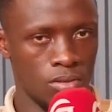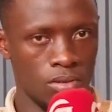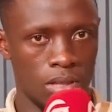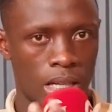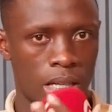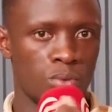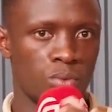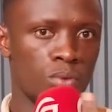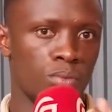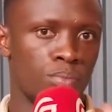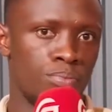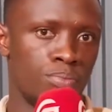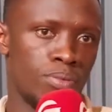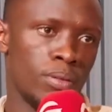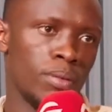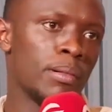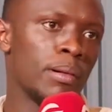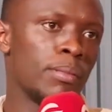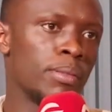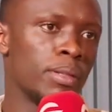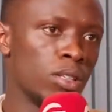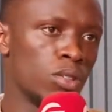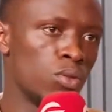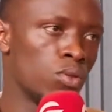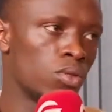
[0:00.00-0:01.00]
So that would
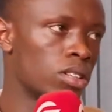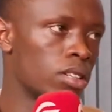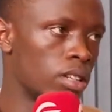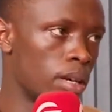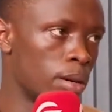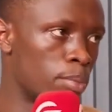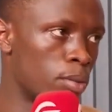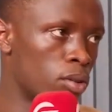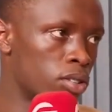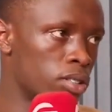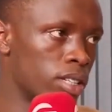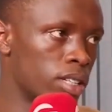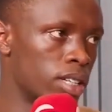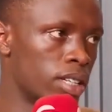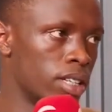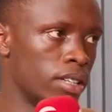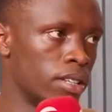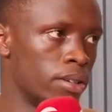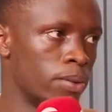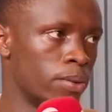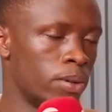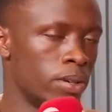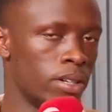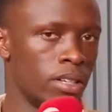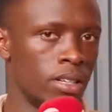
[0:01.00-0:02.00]
probably look nepotic in
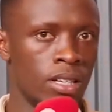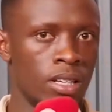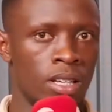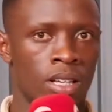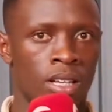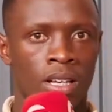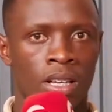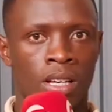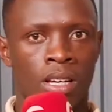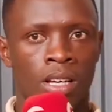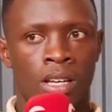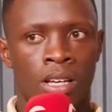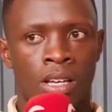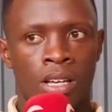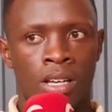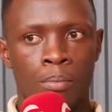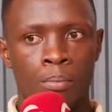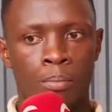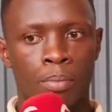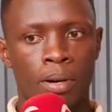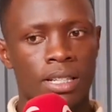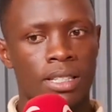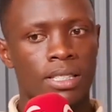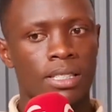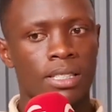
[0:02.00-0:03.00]
a way.
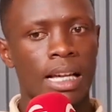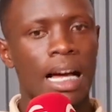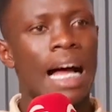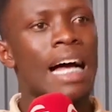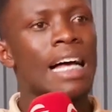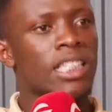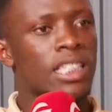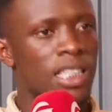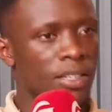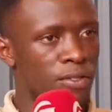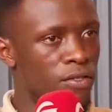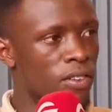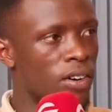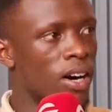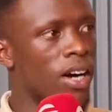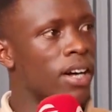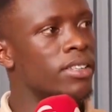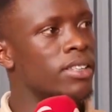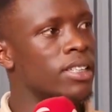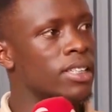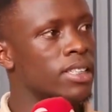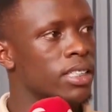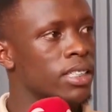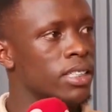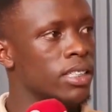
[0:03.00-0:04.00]
But as a
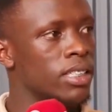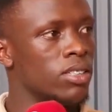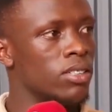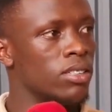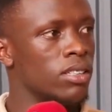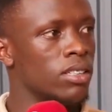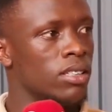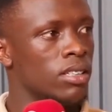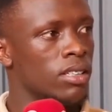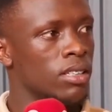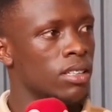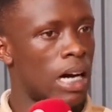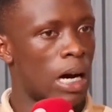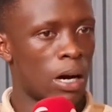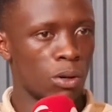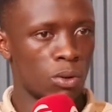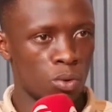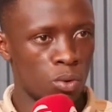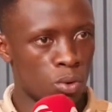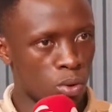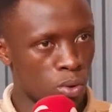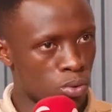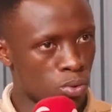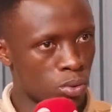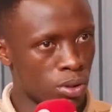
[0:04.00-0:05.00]
father still, I would
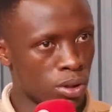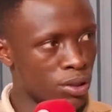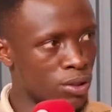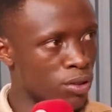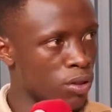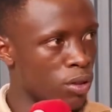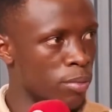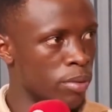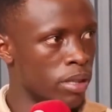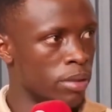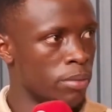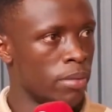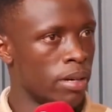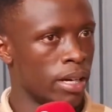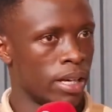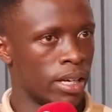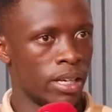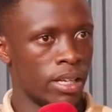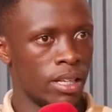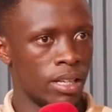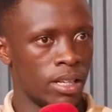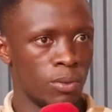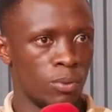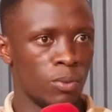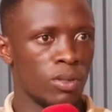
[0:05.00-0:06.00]
go to his home in
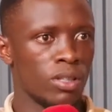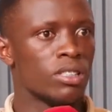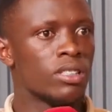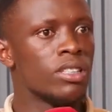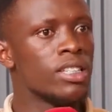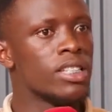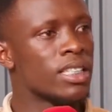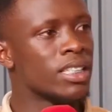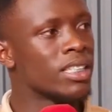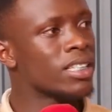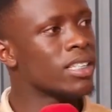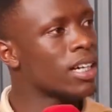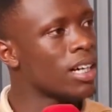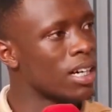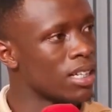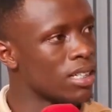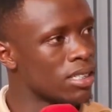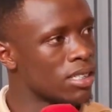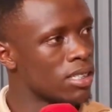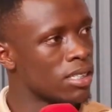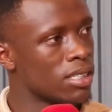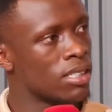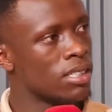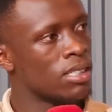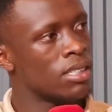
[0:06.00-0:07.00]
Magere, we
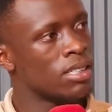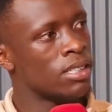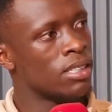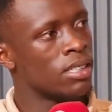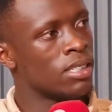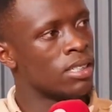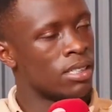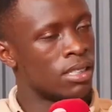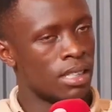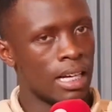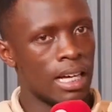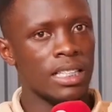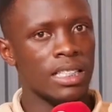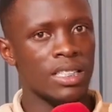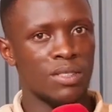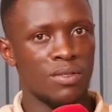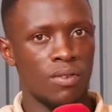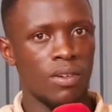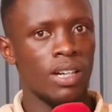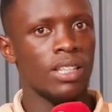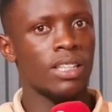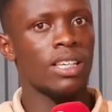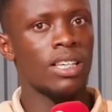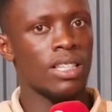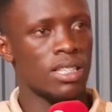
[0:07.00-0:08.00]
discuss as
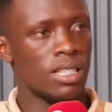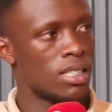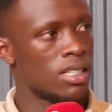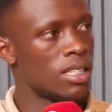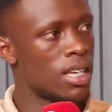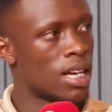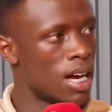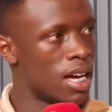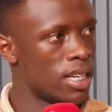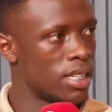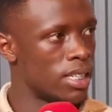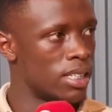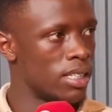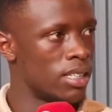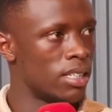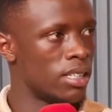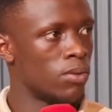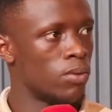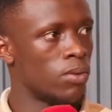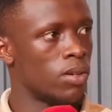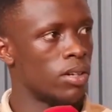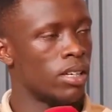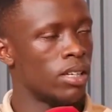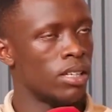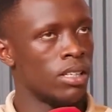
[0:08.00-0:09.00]
father and son in the
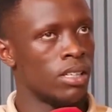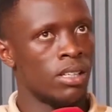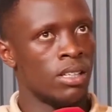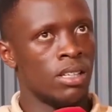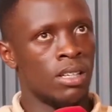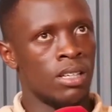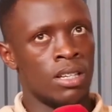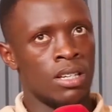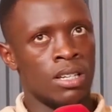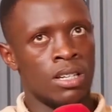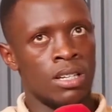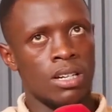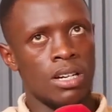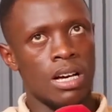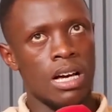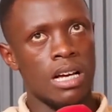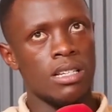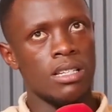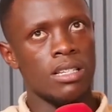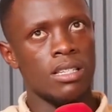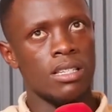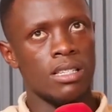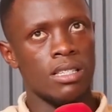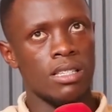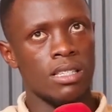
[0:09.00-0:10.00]
way.
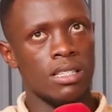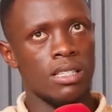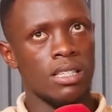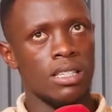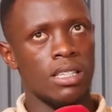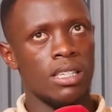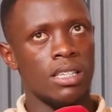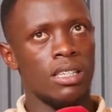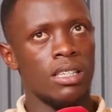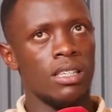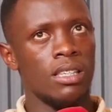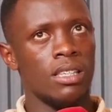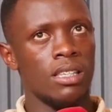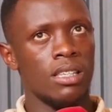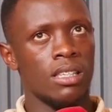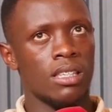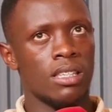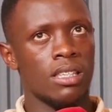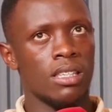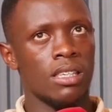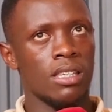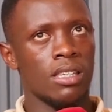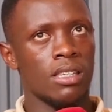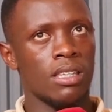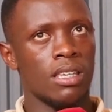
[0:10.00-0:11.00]
And
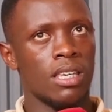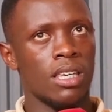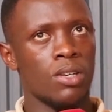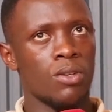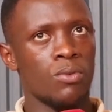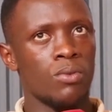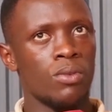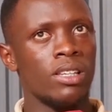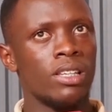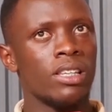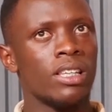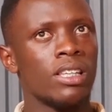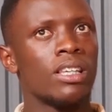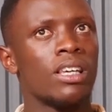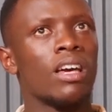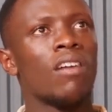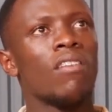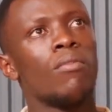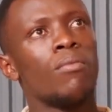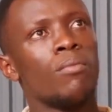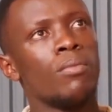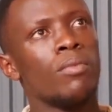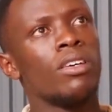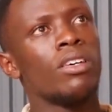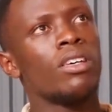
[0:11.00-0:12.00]
he really
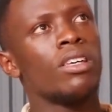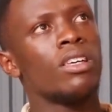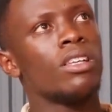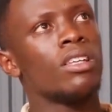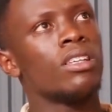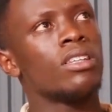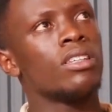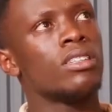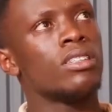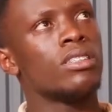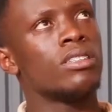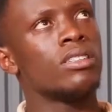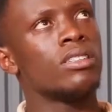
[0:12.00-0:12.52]
gave me